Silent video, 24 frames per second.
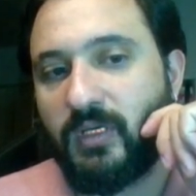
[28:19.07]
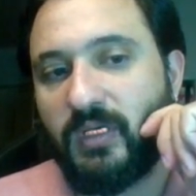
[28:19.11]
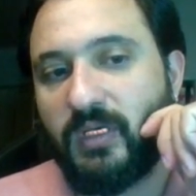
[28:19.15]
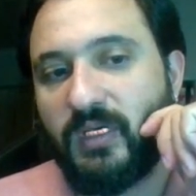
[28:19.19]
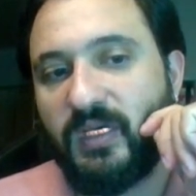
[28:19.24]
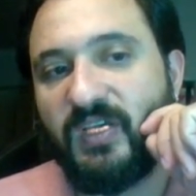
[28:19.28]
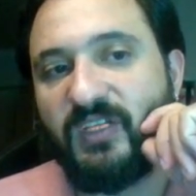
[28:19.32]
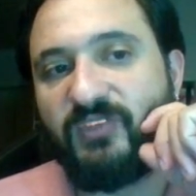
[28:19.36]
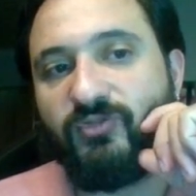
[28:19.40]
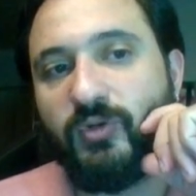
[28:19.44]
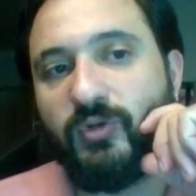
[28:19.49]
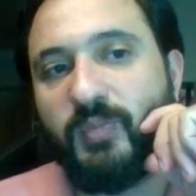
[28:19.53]

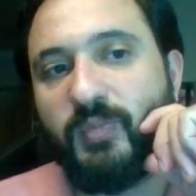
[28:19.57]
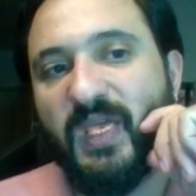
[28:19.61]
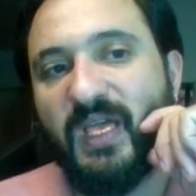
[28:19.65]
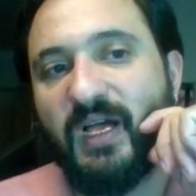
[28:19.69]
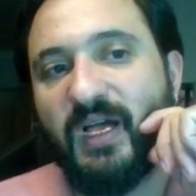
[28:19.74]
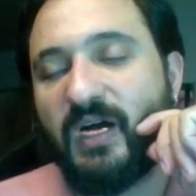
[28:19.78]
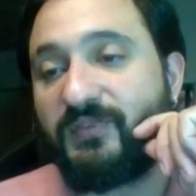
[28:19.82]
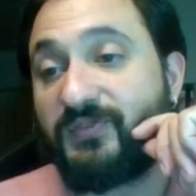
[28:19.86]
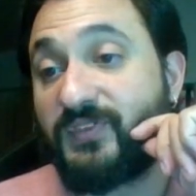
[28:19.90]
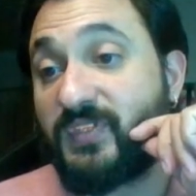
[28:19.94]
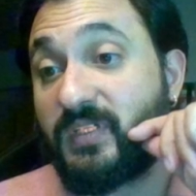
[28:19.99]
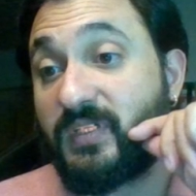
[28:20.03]
It will be
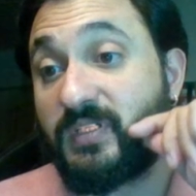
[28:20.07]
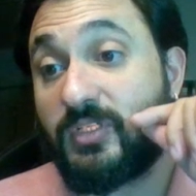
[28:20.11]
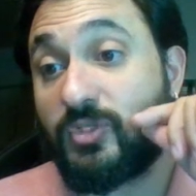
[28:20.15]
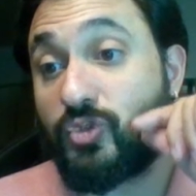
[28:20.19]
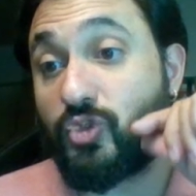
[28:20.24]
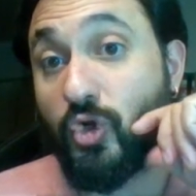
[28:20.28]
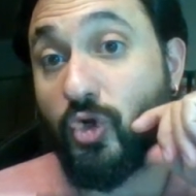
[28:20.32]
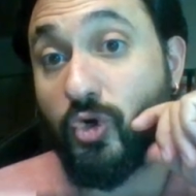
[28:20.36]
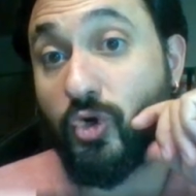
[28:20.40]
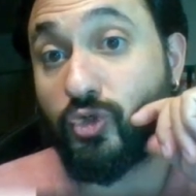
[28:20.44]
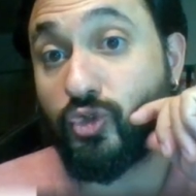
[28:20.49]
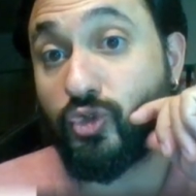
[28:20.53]
after the
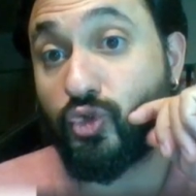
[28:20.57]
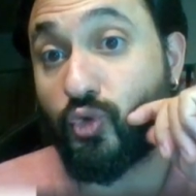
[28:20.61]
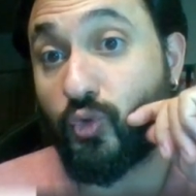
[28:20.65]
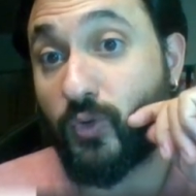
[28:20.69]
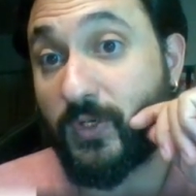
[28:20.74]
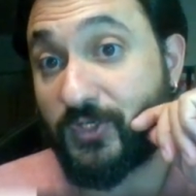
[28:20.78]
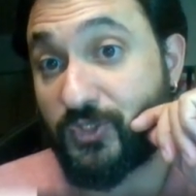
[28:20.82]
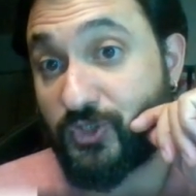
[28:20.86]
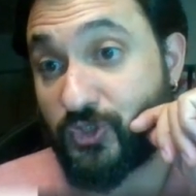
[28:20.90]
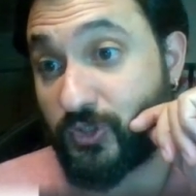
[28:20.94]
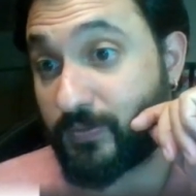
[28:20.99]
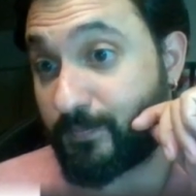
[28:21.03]
third
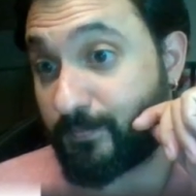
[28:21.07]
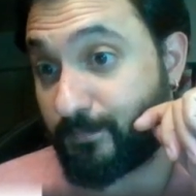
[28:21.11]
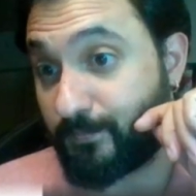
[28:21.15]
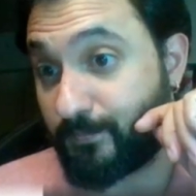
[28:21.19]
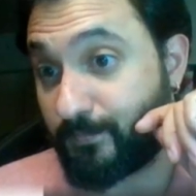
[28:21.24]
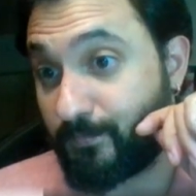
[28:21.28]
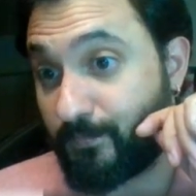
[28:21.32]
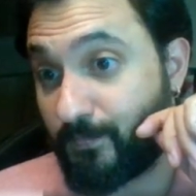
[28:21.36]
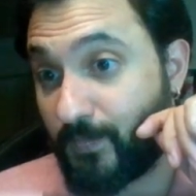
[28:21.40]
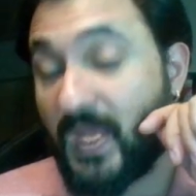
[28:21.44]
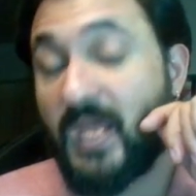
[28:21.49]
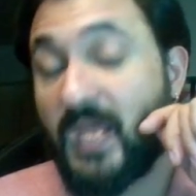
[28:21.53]
question.
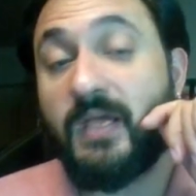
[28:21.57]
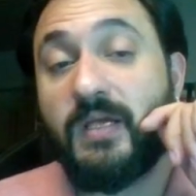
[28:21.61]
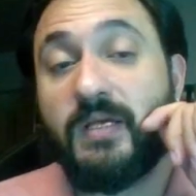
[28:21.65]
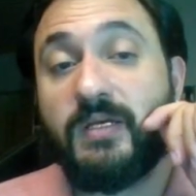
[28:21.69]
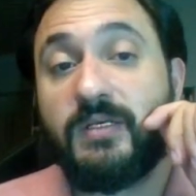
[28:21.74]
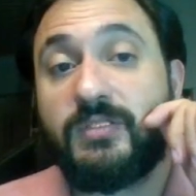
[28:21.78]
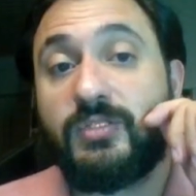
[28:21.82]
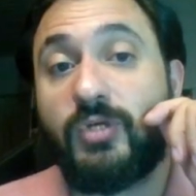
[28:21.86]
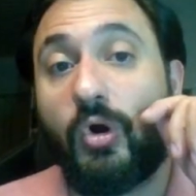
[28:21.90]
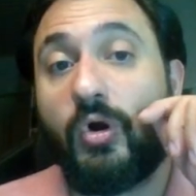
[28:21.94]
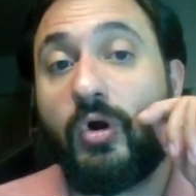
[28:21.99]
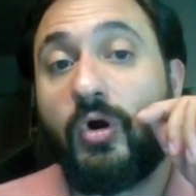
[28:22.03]

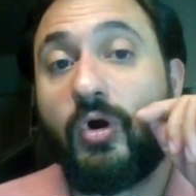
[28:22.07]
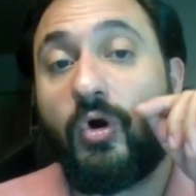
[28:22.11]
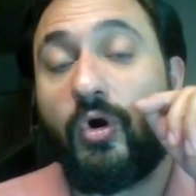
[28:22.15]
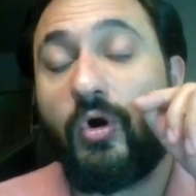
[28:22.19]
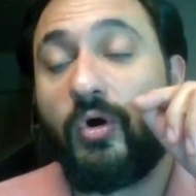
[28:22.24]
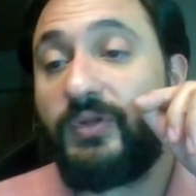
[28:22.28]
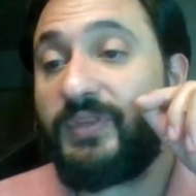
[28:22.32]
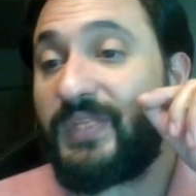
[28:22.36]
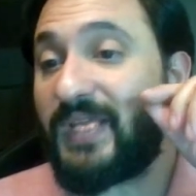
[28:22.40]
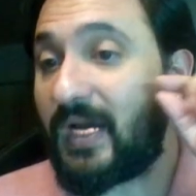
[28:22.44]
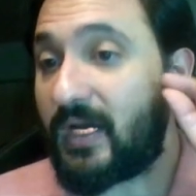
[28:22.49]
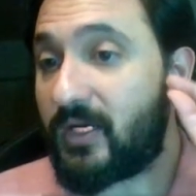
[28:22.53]
So
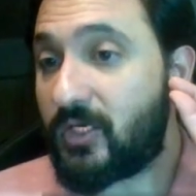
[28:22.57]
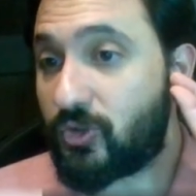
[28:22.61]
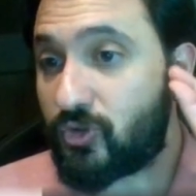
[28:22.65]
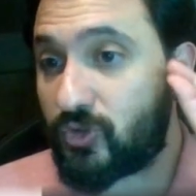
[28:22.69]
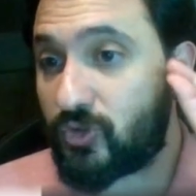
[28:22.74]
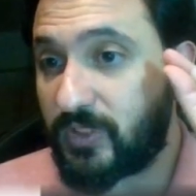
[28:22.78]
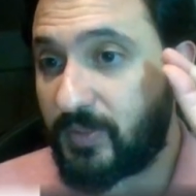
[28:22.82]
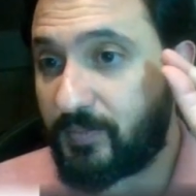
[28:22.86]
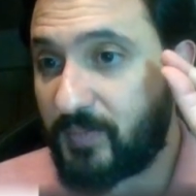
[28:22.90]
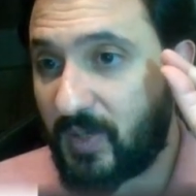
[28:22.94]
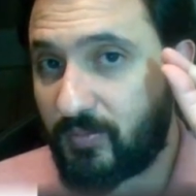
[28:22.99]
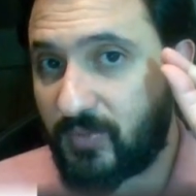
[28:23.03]
only I need to
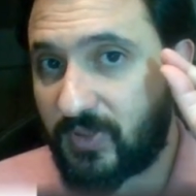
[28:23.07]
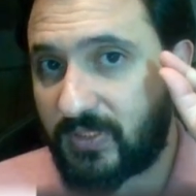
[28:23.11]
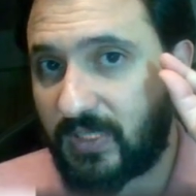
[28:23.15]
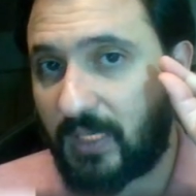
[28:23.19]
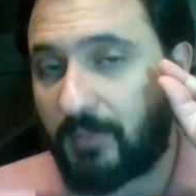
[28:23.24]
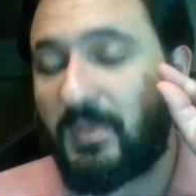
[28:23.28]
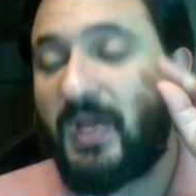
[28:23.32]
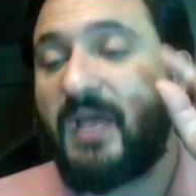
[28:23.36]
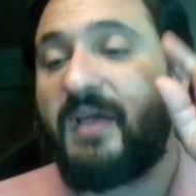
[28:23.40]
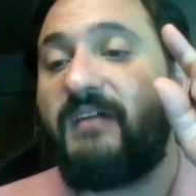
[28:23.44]
remember them.